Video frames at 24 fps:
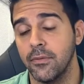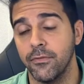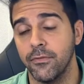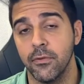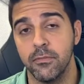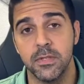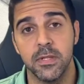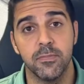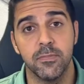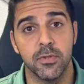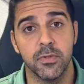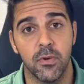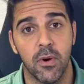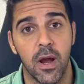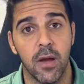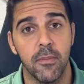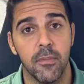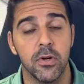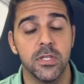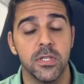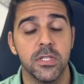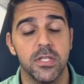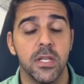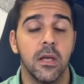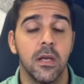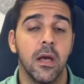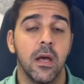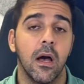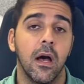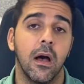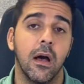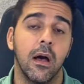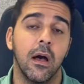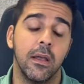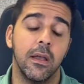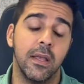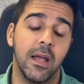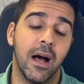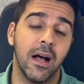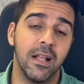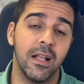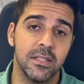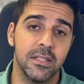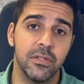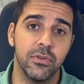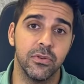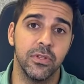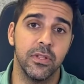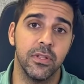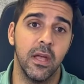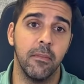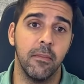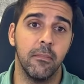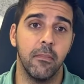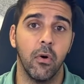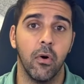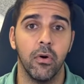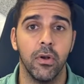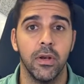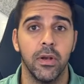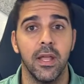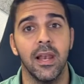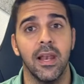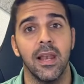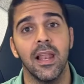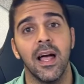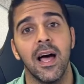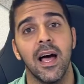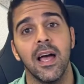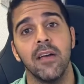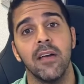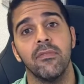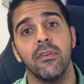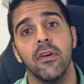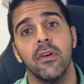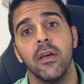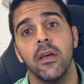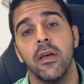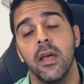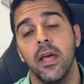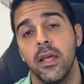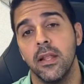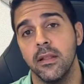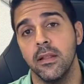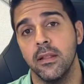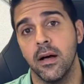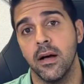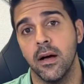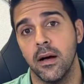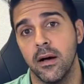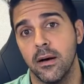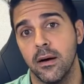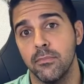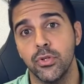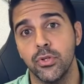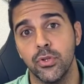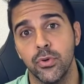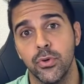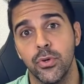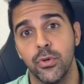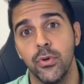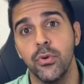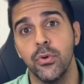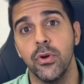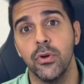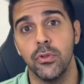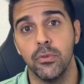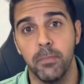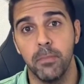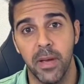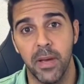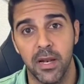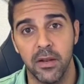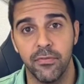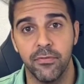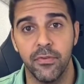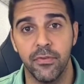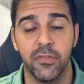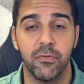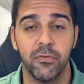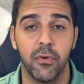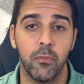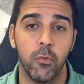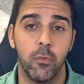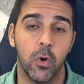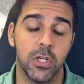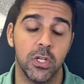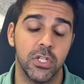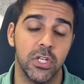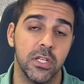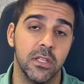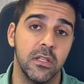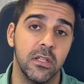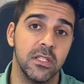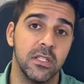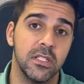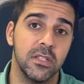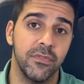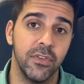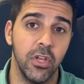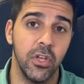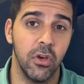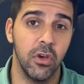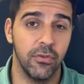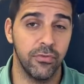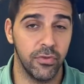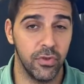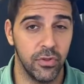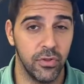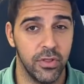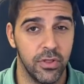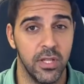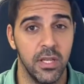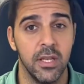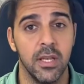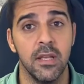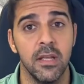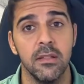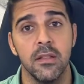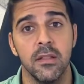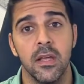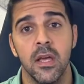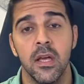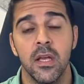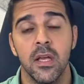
subscribers. I answered them on a live, and I'm sure you could benefit from watching this video if you didn't.